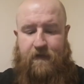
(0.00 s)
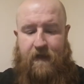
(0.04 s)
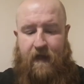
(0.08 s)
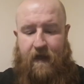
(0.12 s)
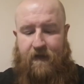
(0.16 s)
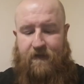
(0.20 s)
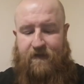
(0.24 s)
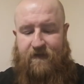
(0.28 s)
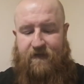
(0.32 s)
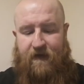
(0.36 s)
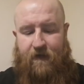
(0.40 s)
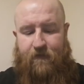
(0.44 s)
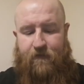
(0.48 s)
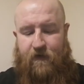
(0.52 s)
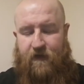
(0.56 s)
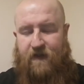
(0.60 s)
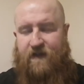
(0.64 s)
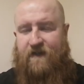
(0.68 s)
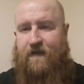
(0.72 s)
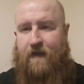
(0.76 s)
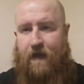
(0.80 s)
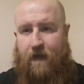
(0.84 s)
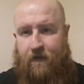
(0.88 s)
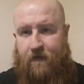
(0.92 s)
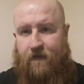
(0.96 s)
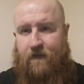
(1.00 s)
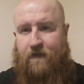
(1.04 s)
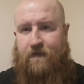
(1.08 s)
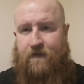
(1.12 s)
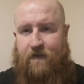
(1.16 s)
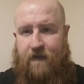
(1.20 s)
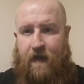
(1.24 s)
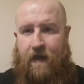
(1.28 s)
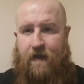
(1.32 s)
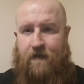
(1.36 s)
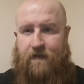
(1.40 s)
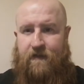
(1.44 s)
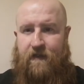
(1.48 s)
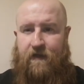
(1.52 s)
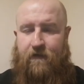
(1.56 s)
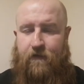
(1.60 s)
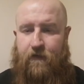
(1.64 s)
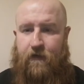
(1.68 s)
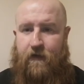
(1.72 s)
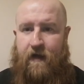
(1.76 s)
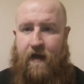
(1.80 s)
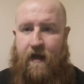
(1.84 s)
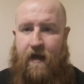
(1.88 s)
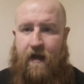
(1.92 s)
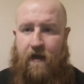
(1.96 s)
Start severing tendons. Start
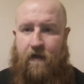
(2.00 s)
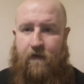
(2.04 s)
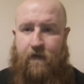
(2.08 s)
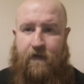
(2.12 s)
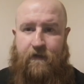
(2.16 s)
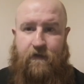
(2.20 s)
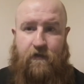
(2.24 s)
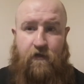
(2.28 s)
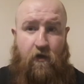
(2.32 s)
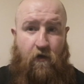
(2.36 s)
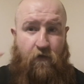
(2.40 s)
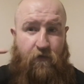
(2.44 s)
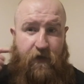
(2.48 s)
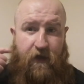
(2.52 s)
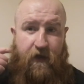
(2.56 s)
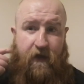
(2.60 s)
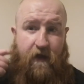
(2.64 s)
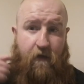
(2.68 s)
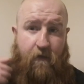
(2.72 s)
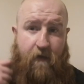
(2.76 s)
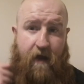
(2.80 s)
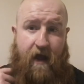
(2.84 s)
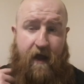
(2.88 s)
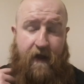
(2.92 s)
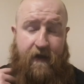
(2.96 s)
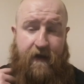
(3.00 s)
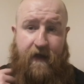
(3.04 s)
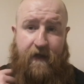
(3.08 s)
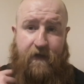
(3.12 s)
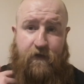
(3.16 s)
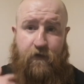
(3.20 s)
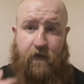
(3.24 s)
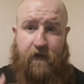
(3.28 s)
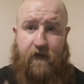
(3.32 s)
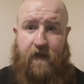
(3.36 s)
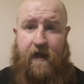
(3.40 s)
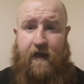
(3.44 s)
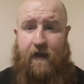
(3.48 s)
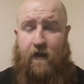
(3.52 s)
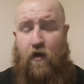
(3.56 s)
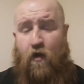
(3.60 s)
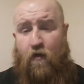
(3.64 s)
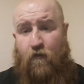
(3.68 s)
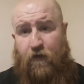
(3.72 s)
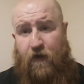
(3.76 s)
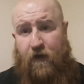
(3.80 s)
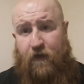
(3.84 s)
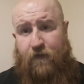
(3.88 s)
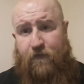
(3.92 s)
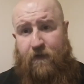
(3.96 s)
severing arteries. Go for your carotid artery in your neck.
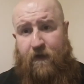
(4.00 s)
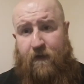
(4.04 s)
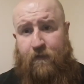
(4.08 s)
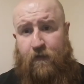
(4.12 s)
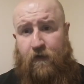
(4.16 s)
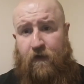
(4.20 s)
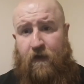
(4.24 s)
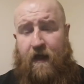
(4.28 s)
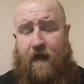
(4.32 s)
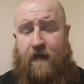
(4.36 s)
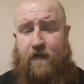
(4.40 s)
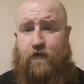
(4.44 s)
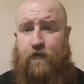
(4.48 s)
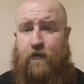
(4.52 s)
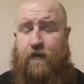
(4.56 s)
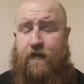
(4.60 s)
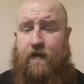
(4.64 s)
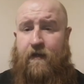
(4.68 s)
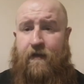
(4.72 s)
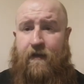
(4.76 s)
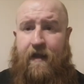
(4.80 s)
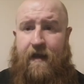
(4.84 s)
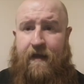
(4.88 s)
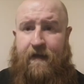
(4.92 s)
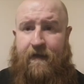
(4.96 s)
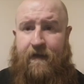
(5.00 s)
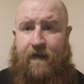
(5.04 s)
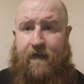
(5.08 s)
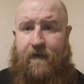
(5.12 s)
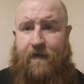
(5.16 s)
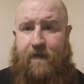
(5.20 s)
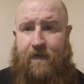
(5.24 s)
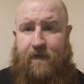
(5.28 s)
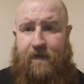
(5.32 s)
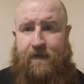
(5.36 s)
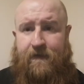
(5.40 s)
Go for your femoral artery in your leg.